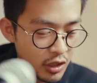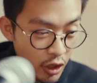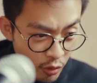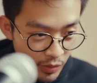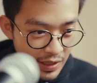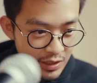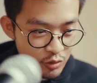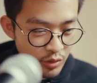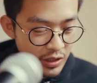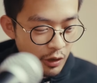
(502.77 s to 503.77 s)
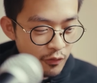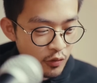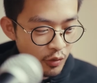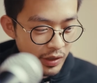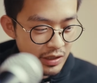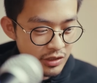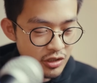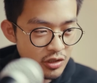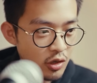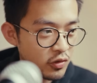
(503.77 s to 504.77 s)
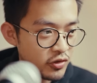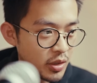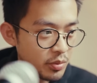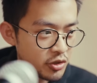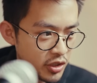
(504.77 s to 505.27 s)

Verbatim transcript: Another one that is really helpful is called Double